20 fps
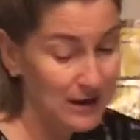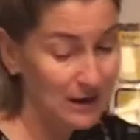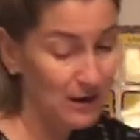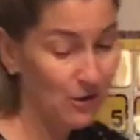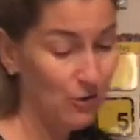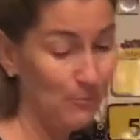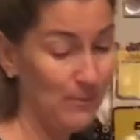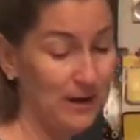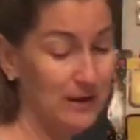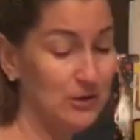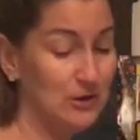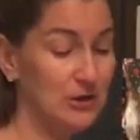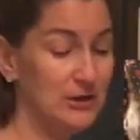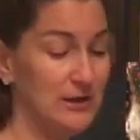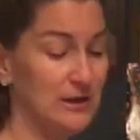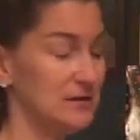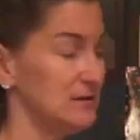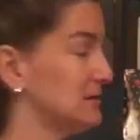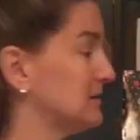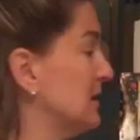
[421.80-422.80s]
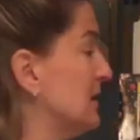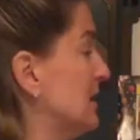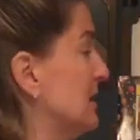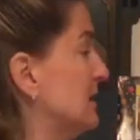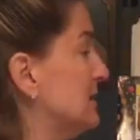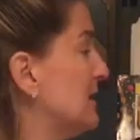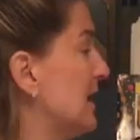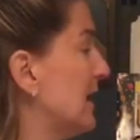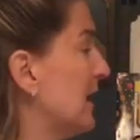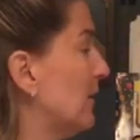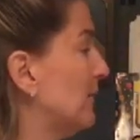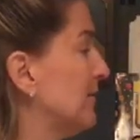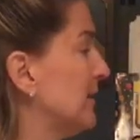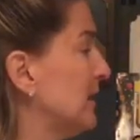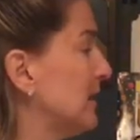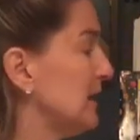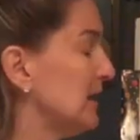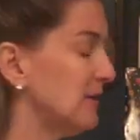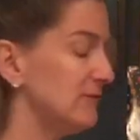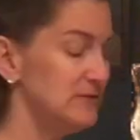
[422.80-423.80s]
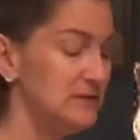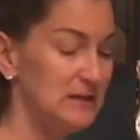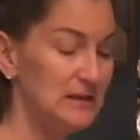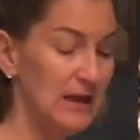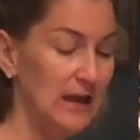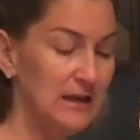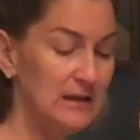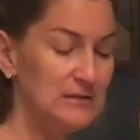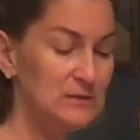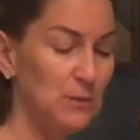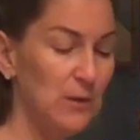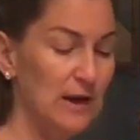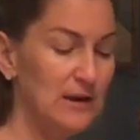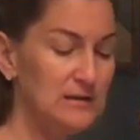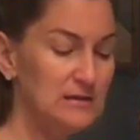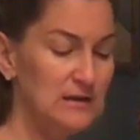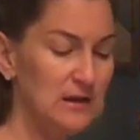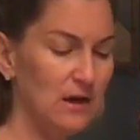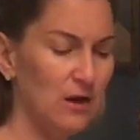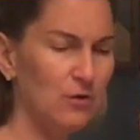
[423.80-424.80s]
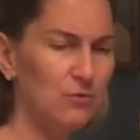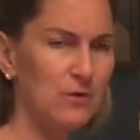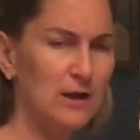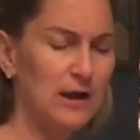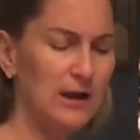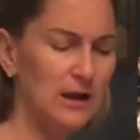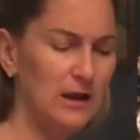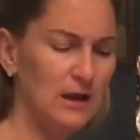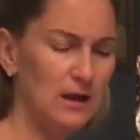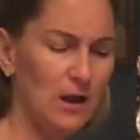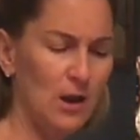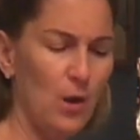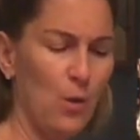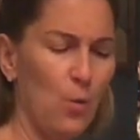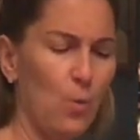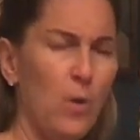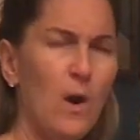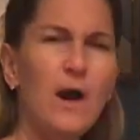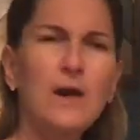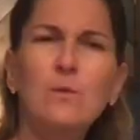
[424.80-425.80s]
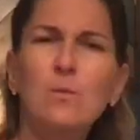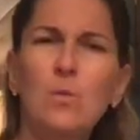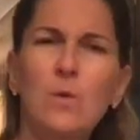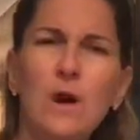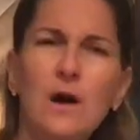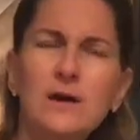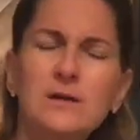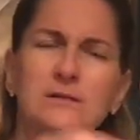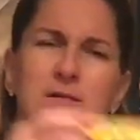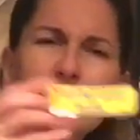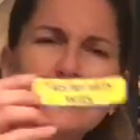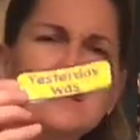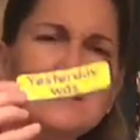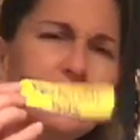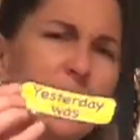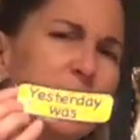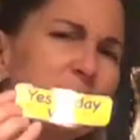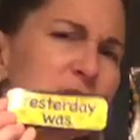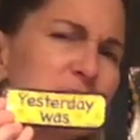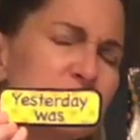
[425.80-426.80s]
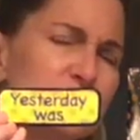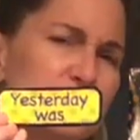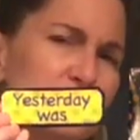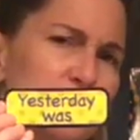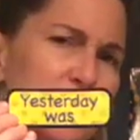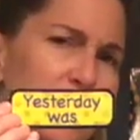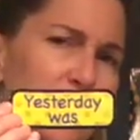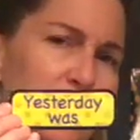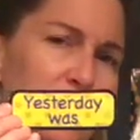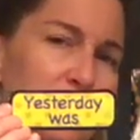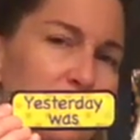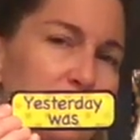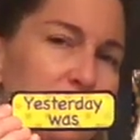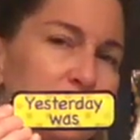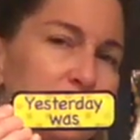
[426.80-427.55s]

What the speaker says: Oh my goodness. Now, if today is Wednesday already, what was yesterday?